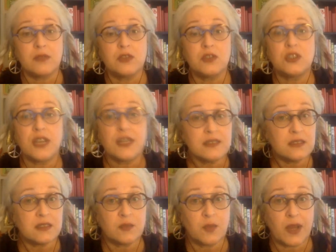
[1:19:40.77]

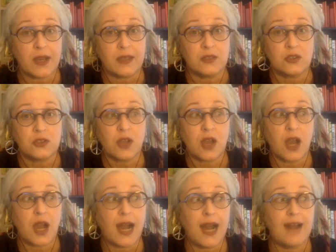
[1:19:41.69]
just as much,
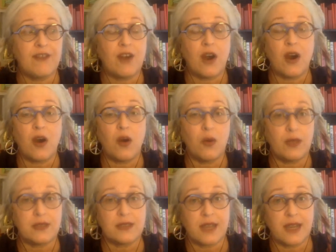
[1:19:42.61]
I've
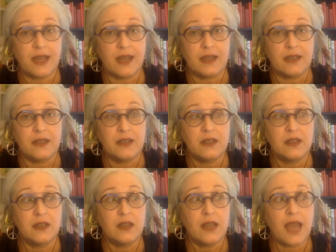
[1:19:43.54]
always had,
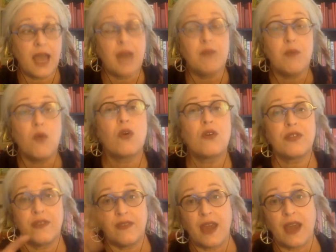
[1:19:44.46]
and more
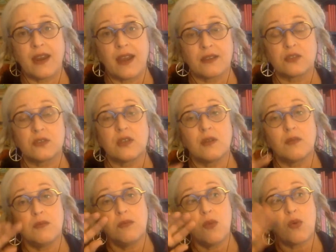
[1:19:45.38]
than that, actually,
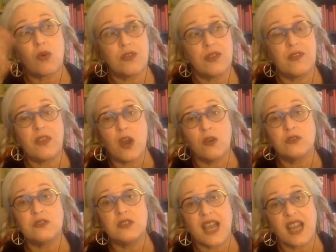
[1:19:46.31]
more than
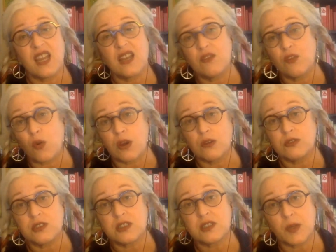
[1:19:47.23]
those negative,
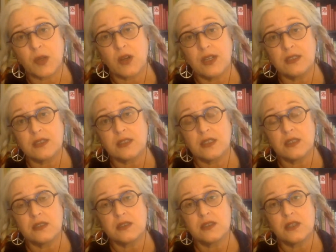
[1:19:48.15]
gross
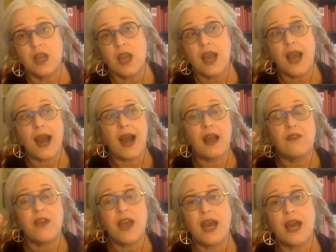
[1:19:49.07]
experiences,
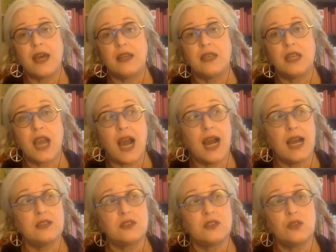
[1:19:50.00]
I've had
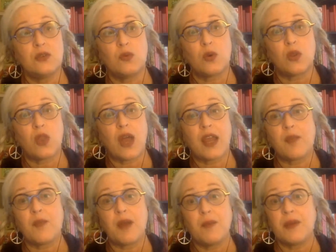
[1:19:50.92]
guys who were
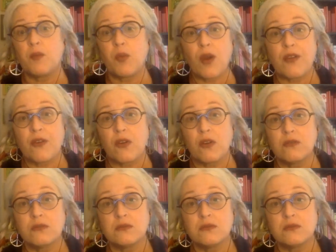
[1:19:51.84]
like my big brother.